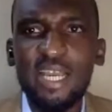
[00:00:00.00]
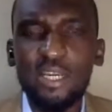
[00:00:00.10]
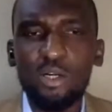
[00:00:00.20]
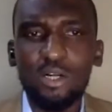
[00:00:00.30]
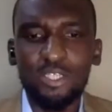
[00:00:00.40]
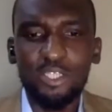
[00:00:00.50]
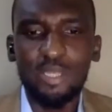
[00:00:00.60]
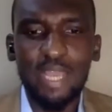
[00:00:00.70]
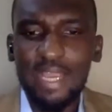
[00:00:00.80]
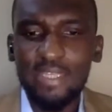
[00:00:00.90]
agriculture,
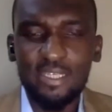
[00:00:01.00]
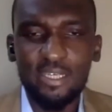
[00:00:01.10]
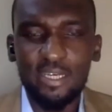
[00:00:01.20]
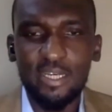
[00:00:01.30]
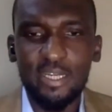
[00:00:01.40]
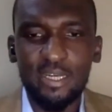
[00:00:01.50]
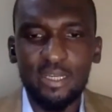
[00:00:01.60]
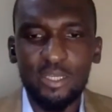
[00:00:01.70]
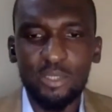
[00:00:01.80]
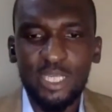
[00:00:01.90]
like I said earlier,
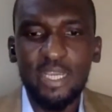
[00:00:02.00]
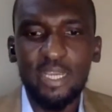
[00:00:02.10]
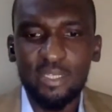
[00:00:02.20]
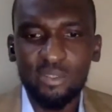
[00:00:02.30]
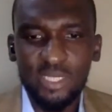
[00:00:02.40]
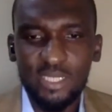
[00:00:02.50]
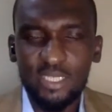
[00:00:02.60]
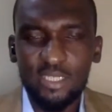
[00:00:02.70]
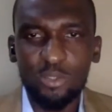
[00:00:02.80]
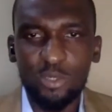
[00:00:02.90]
you take
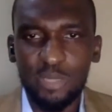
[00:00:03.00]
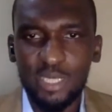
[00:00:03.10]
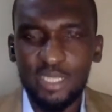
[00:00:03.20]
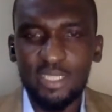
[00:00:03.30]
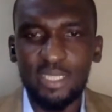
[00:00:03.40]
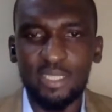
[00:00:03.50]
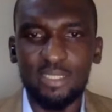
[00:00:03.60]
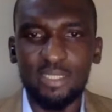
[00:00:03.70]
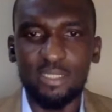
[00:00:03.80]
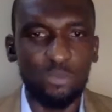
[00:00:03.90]
electricity to
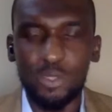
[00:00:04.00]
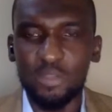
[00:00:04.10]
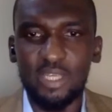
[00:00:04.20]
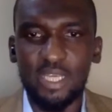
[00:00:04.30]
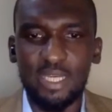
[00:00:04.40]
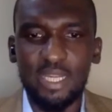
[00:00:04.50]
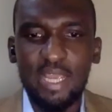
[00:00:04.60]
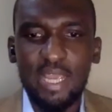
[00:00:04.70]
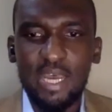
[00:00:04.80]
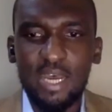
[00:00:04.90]
communities is one thing,
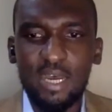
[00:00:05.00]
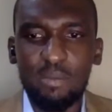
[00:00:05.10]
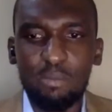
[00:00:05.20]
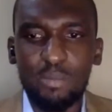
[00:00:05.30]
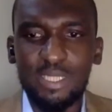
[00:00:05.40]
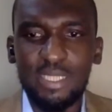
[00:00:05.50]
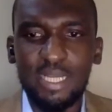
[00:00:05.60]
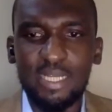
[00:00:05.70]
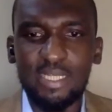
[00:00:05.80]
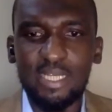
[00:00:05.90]
but
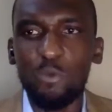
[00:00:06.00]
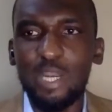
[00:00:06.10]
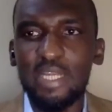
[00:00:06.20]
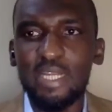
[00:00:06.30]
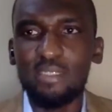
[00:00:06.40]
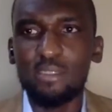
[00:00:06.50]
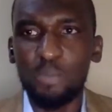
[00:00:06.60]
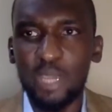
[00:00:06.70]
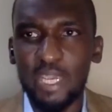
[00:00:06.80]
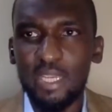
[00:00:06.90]
then their willingness to
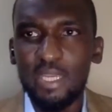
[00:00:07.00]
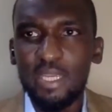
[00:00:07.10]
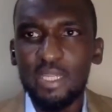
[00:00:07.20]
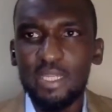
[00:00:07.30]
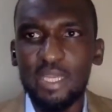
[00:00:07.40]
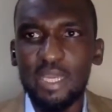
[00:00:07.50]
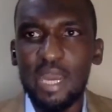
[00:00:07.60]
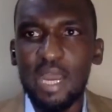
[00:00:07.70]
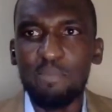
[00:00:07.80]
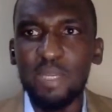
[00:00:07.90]
pay, their
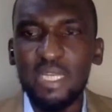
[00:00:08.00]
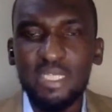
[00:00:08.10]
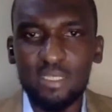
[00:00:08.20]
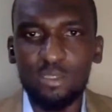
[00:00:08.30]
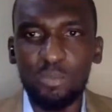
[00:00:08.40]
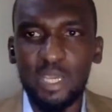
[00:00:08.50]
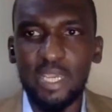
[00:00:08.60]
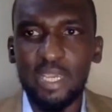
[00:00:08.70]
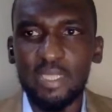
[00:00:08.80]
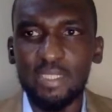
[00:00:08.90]
ability to
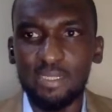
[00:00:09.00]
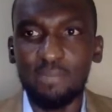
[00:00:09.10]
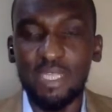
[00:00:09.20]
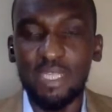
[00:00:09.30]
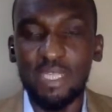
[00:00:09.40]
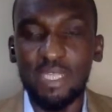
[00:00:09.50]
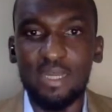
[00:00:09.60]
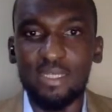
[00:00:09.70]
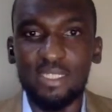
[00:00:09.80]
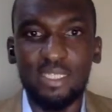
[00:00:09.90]
pay is something
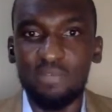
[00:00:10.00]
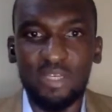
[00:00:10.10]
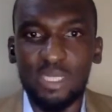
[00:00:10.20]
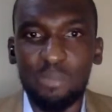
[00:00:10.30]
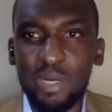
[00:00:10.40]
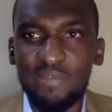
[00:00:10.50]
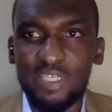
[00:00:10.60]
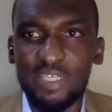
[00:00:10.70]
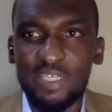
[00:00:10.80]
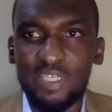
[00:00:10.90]
that even the
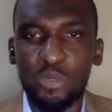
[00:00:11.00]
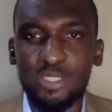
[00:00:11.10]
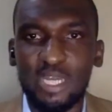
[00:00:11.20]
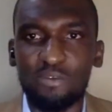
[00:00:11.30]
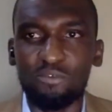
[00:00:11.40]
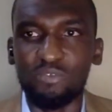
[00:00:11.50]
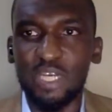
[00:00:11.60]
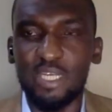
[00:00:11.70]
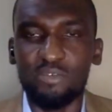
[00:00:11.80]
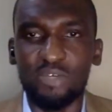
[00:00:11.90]
private developers are
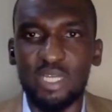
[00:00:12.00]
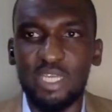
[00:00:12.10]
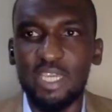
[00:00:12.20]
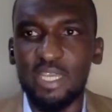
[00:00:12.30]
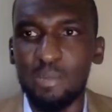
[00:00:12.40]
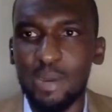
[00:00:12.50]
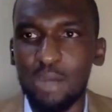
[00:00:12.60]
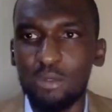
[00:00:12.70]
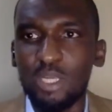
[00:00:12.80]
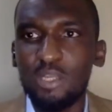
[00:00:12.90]
really, really keen
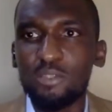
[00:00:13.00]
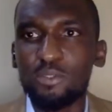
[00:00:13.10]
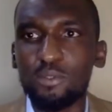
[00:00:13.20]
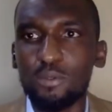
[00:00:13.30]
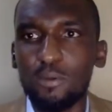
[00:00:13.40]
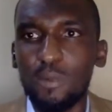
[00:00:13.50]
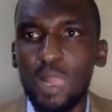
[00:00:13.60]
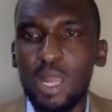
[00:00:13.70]
about. So